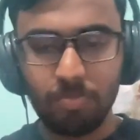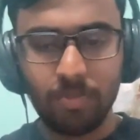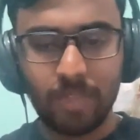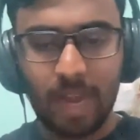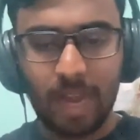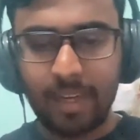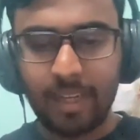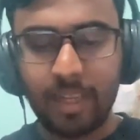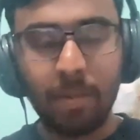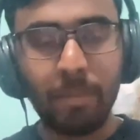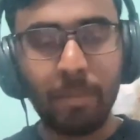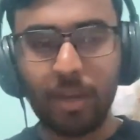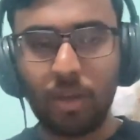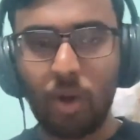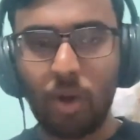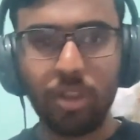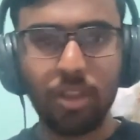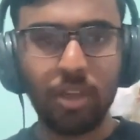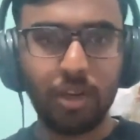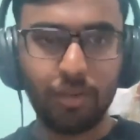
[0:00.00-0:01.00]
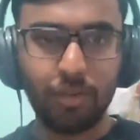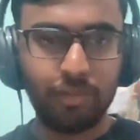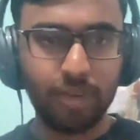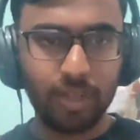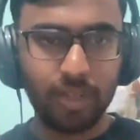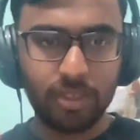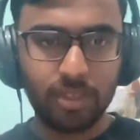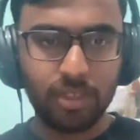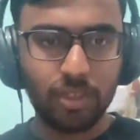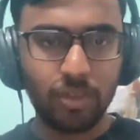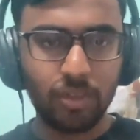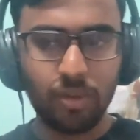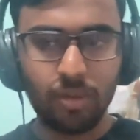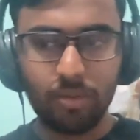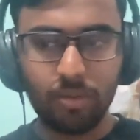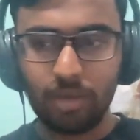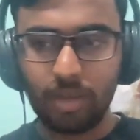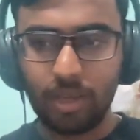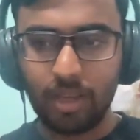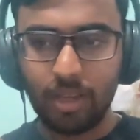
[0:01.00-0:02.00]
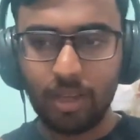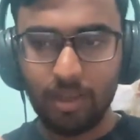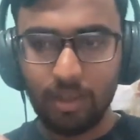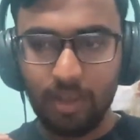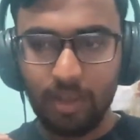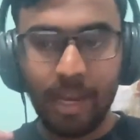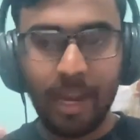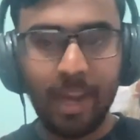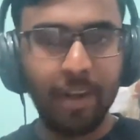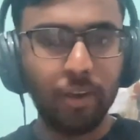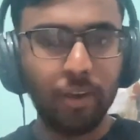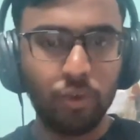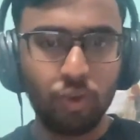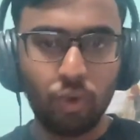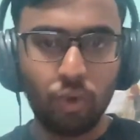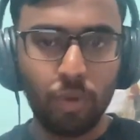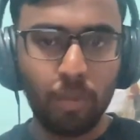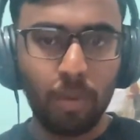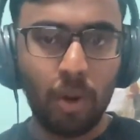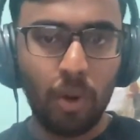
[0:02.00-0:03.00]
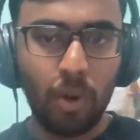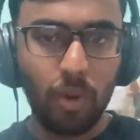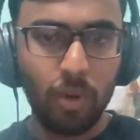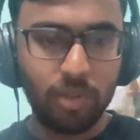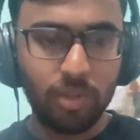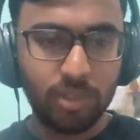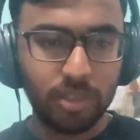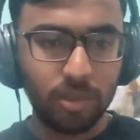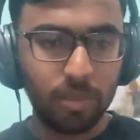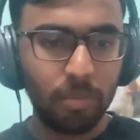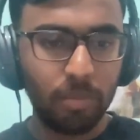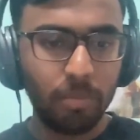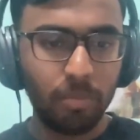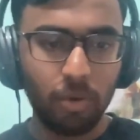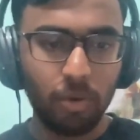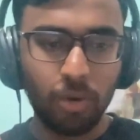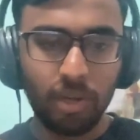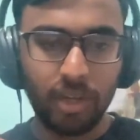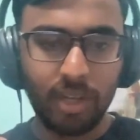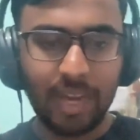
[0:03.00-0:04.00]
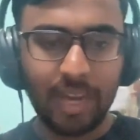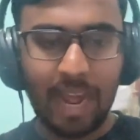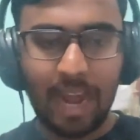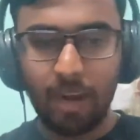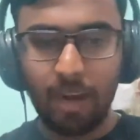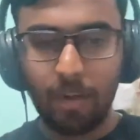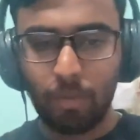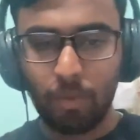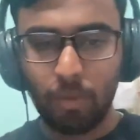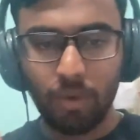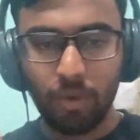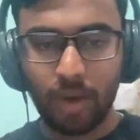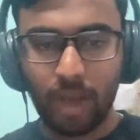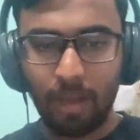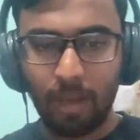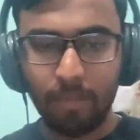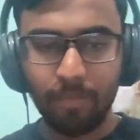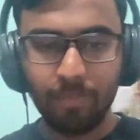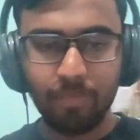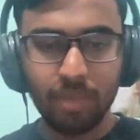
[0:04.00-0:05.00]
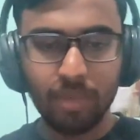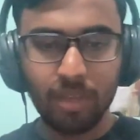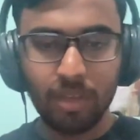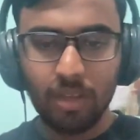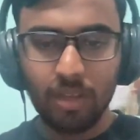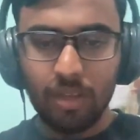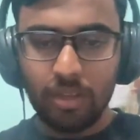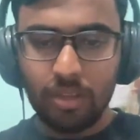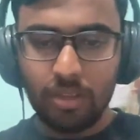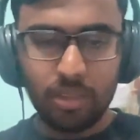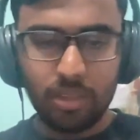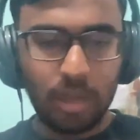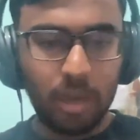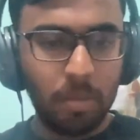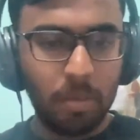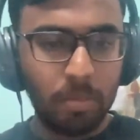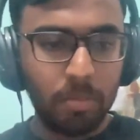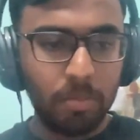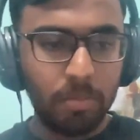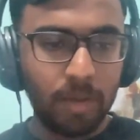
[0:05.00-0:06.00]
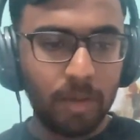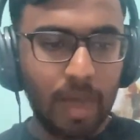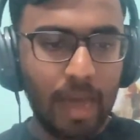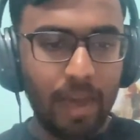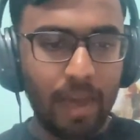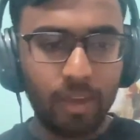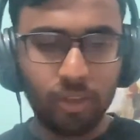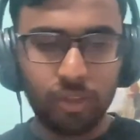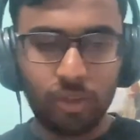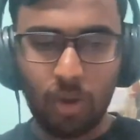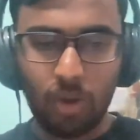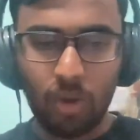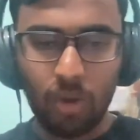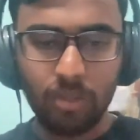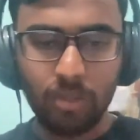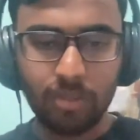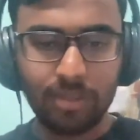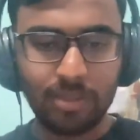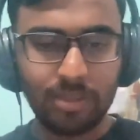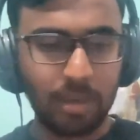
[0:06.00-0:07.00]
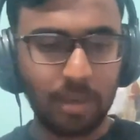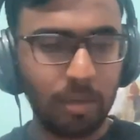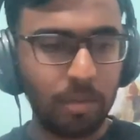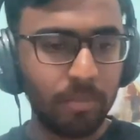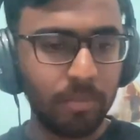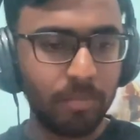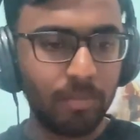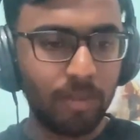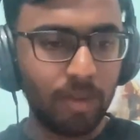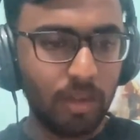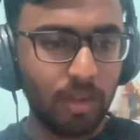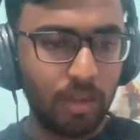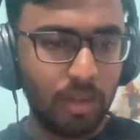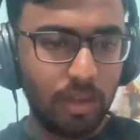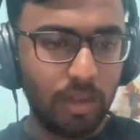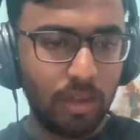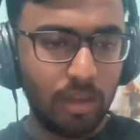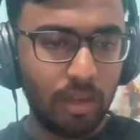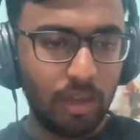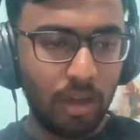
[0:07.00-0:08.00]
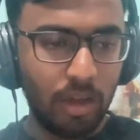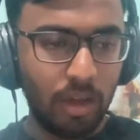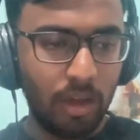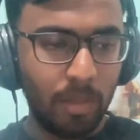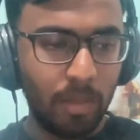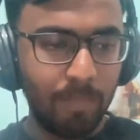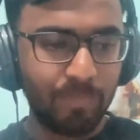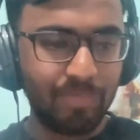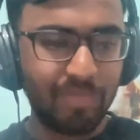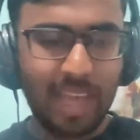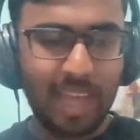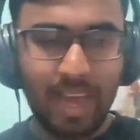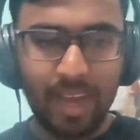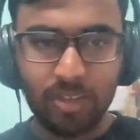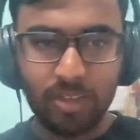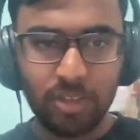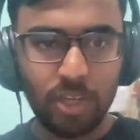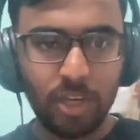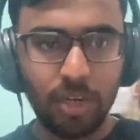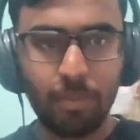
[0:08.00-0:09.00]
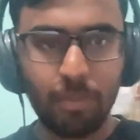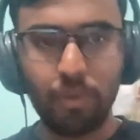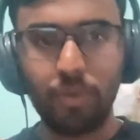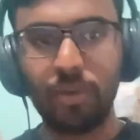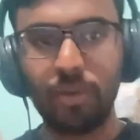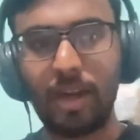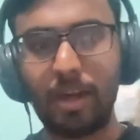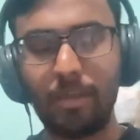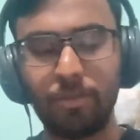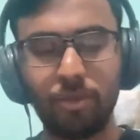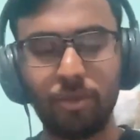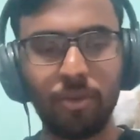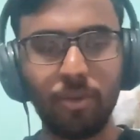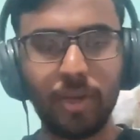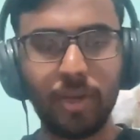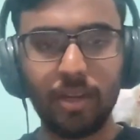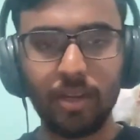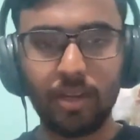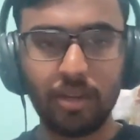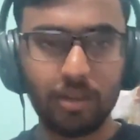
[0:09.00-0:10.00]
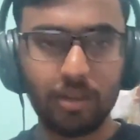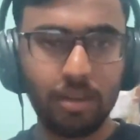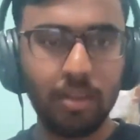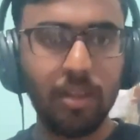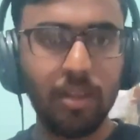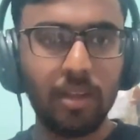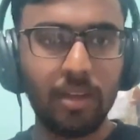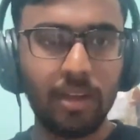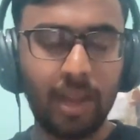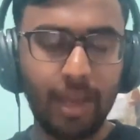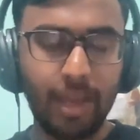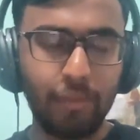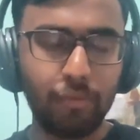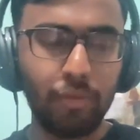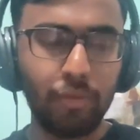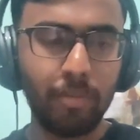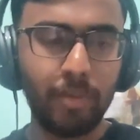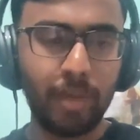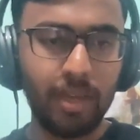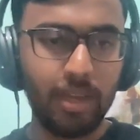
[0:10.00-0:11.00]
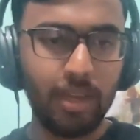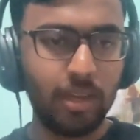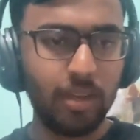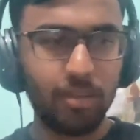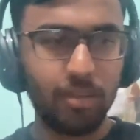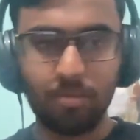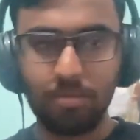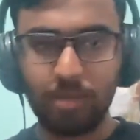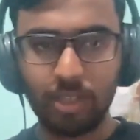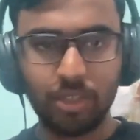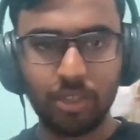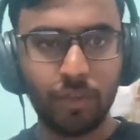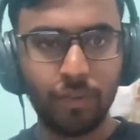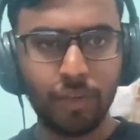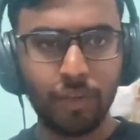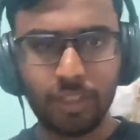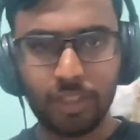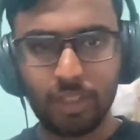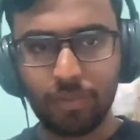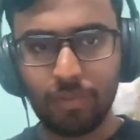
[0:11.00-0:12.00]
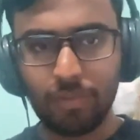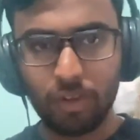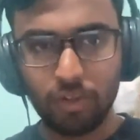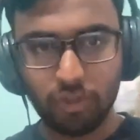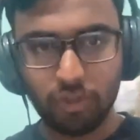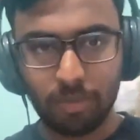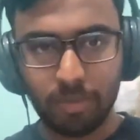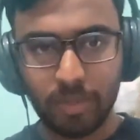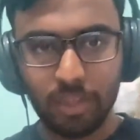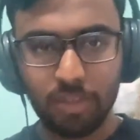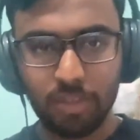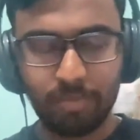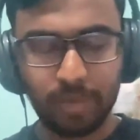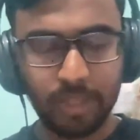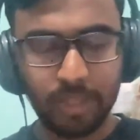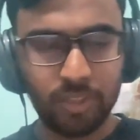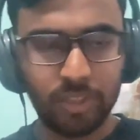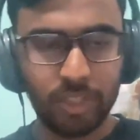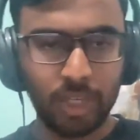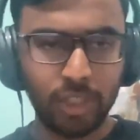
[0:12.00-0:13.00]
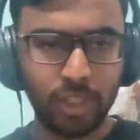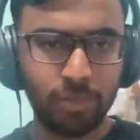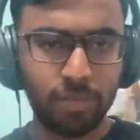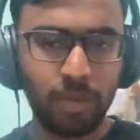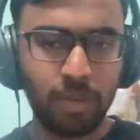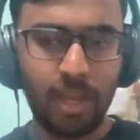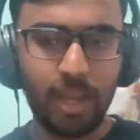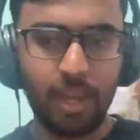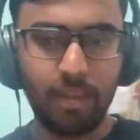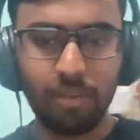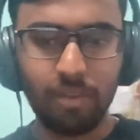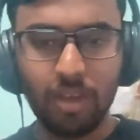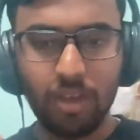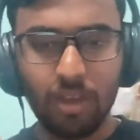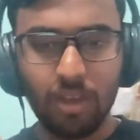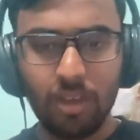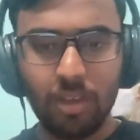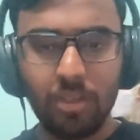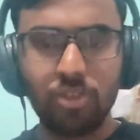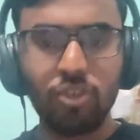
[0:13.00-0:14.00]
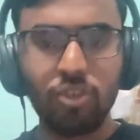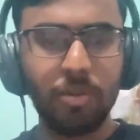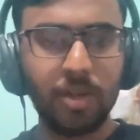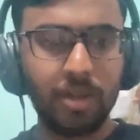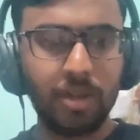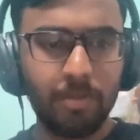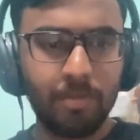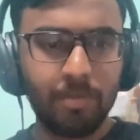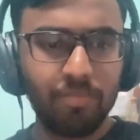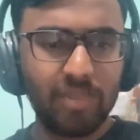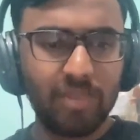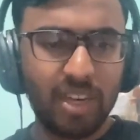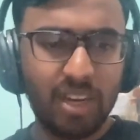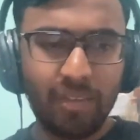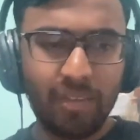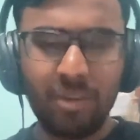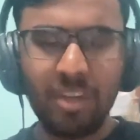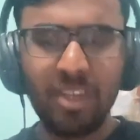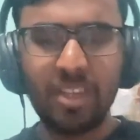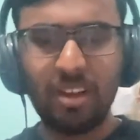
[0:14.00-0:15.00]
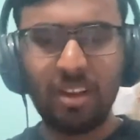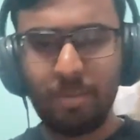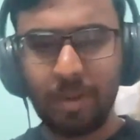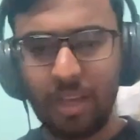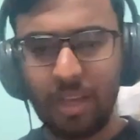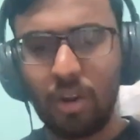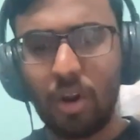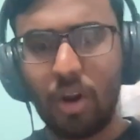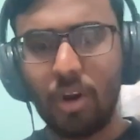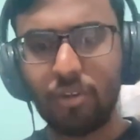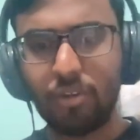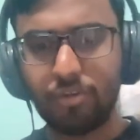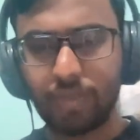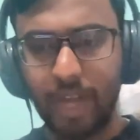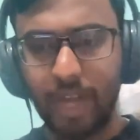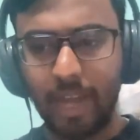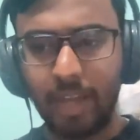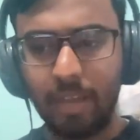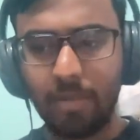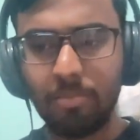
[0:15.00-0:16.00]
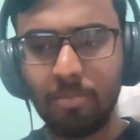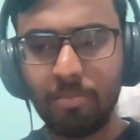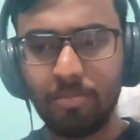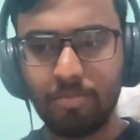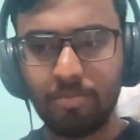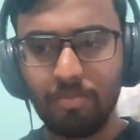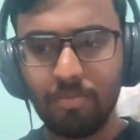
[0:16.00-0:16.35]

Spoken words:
that can make all the difference, getting to know about some good grant program, some hackathons, some accelerator program through Twitter. Like for me, discovering Z Fellows or BuildSpace changed my life. So I mean, definitely there'll be a lot of time,